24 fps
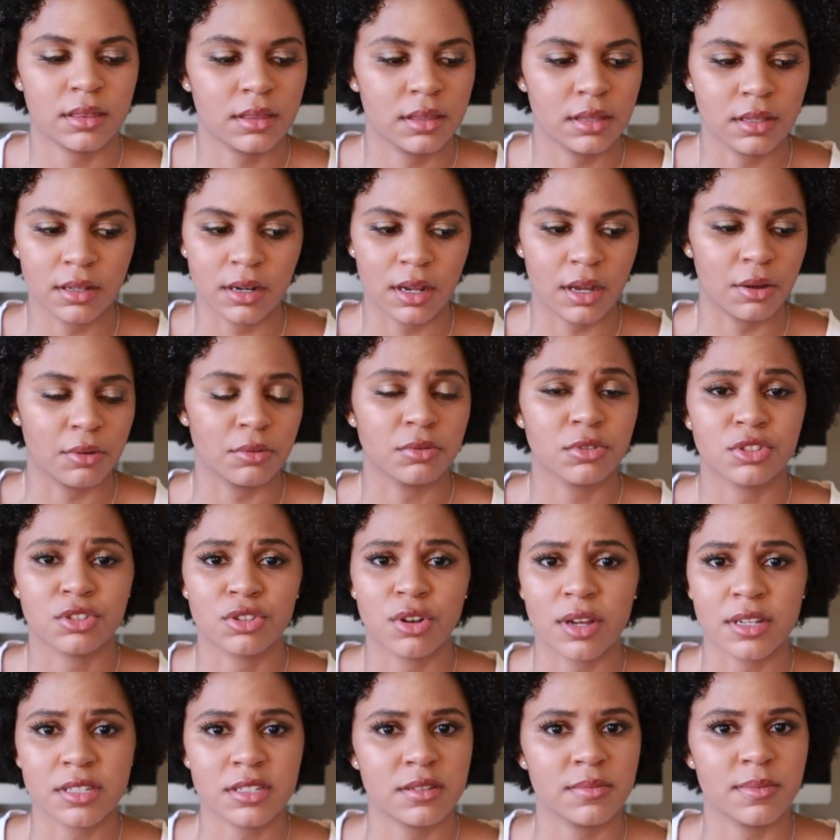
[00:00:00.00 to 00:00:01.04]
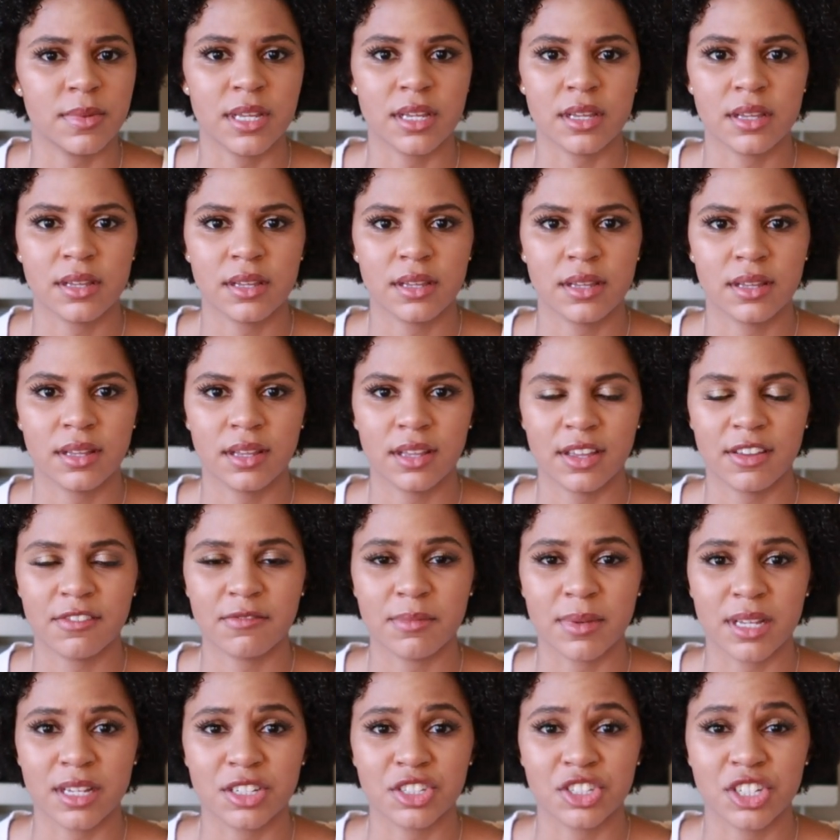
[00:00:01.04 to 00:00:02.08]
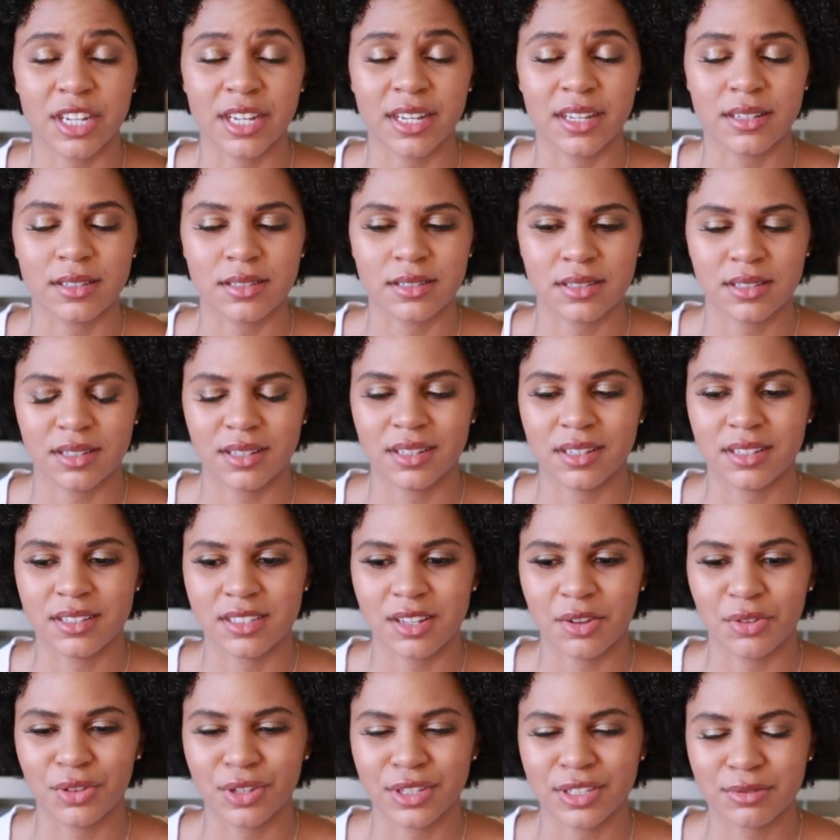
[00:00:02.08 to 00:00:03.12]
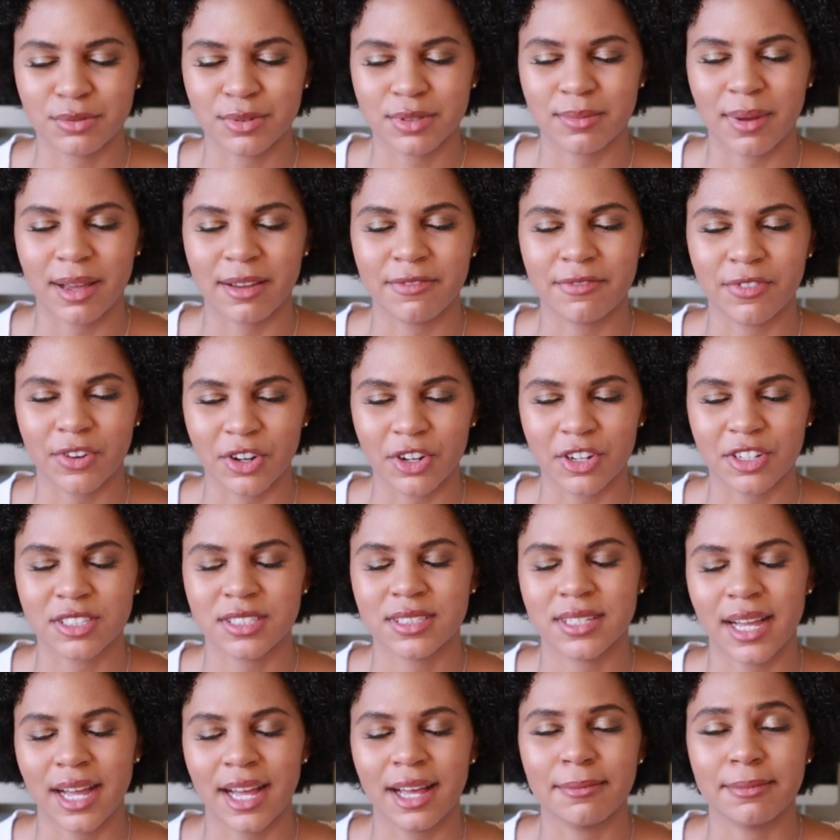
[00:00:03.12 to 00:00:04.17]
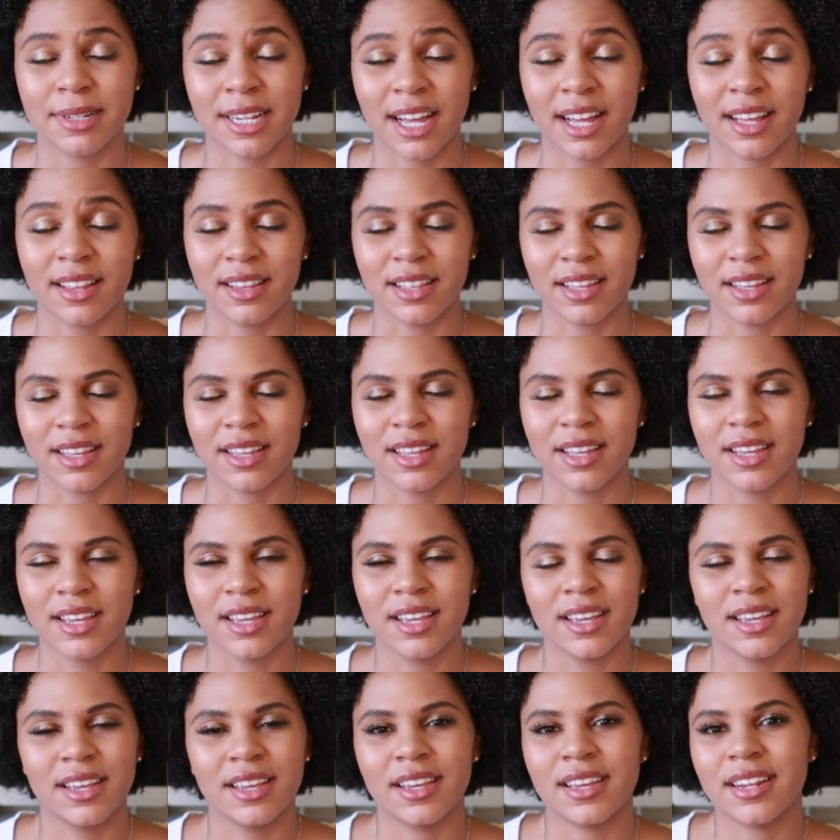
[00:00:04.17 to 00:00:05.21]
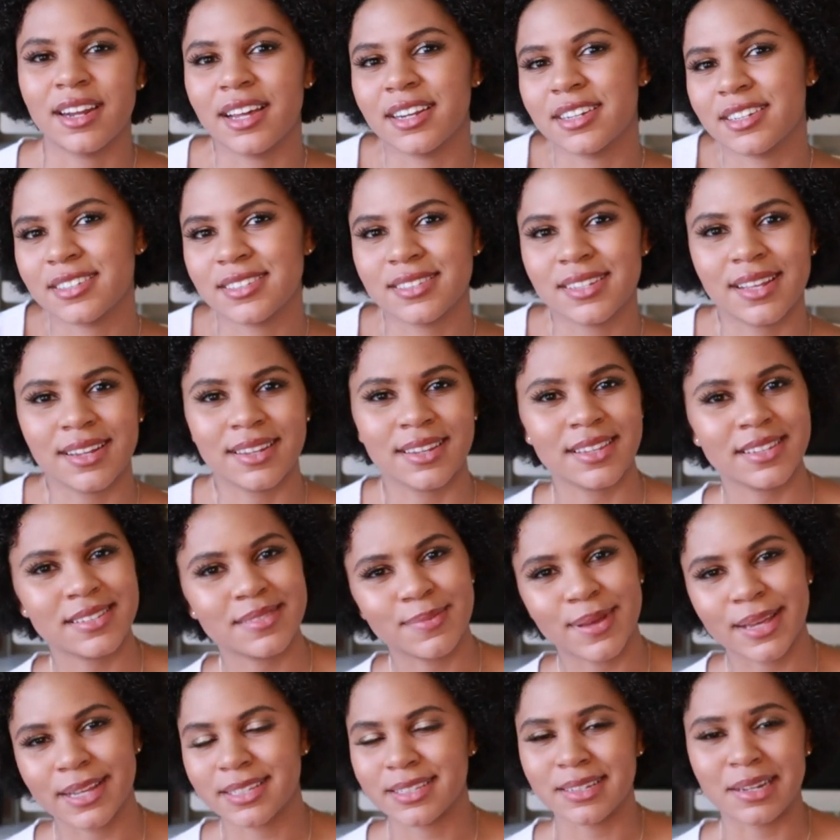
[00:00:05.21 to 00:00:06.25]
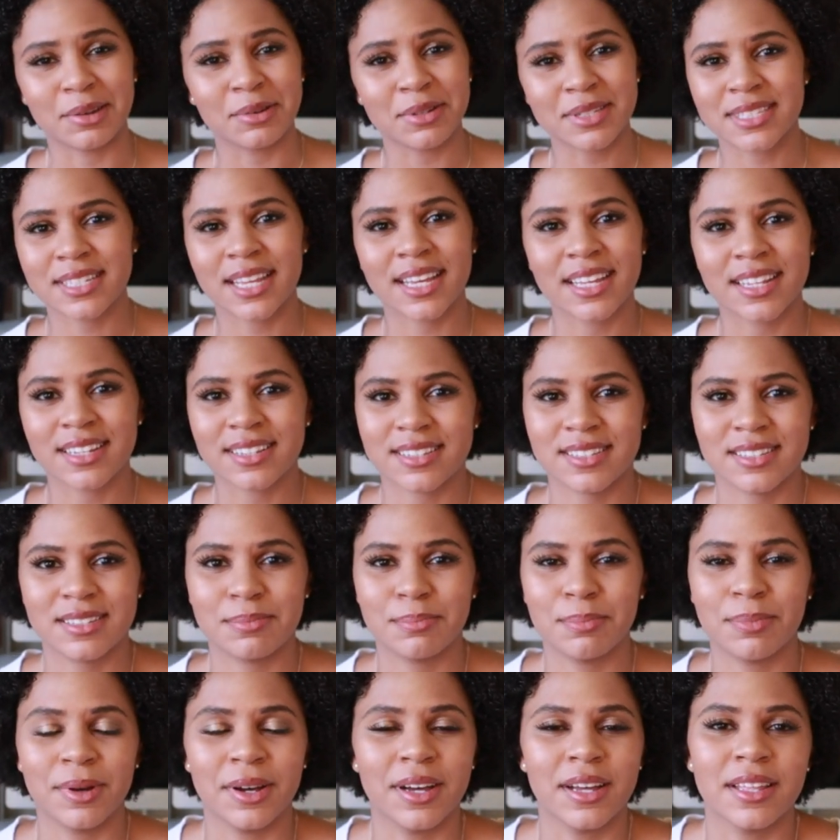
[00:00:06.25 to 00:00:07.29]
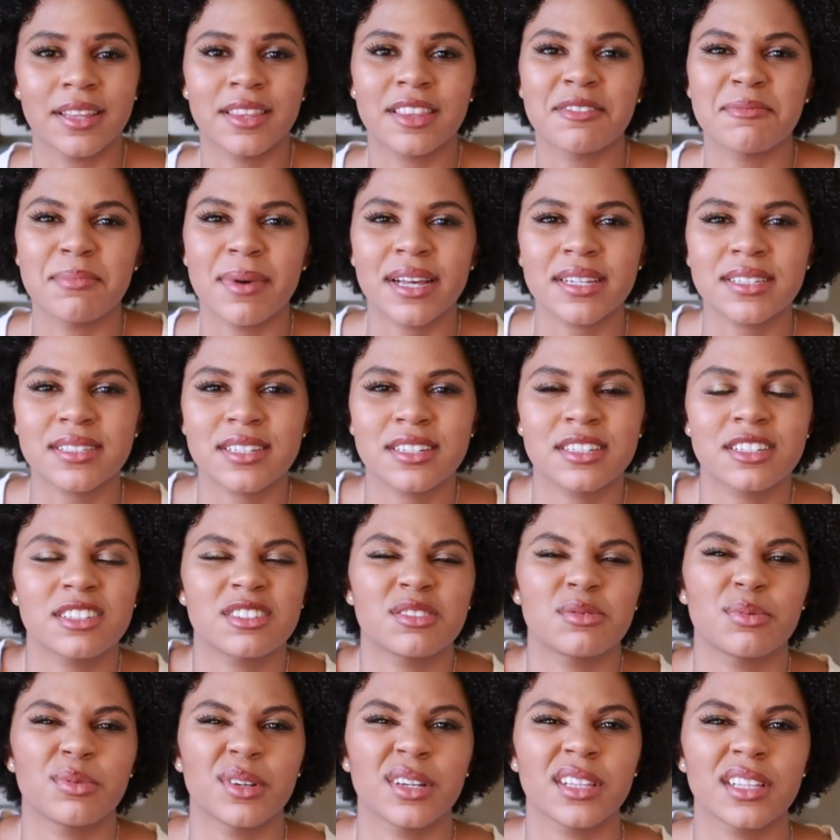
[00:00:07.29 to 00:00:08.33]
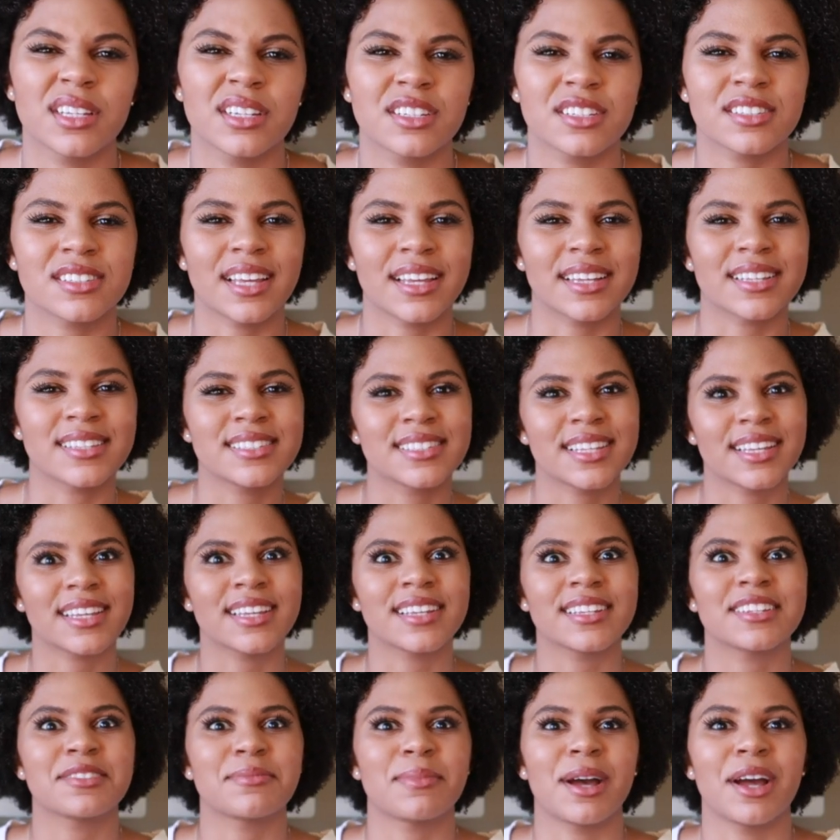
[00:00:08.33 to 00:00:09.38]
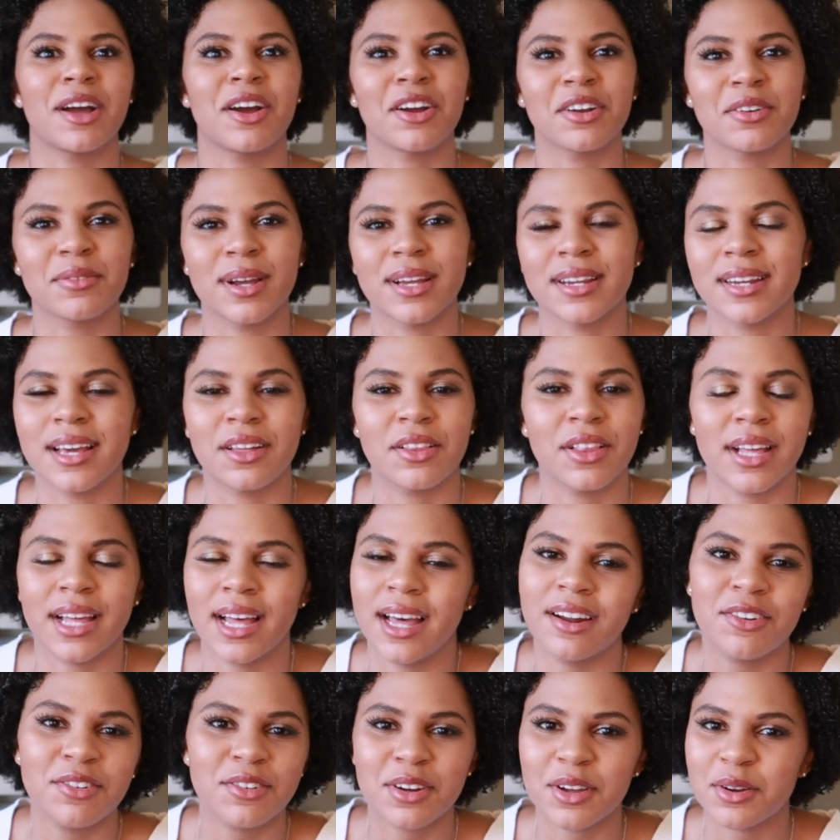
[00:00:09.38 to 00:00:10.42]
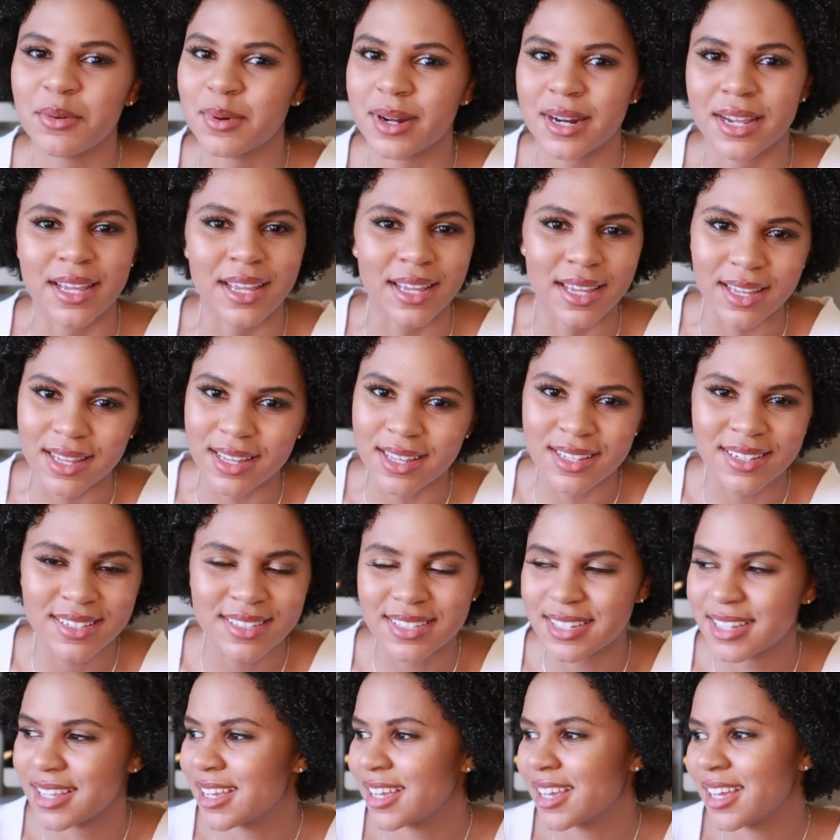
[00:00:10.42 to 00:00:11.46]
you know, trust me, give me a chance. And so this was my first time tithing, and I just said, this makes no sense, but the message is really just like sticking to my heart right now. Like, I don't know what it is,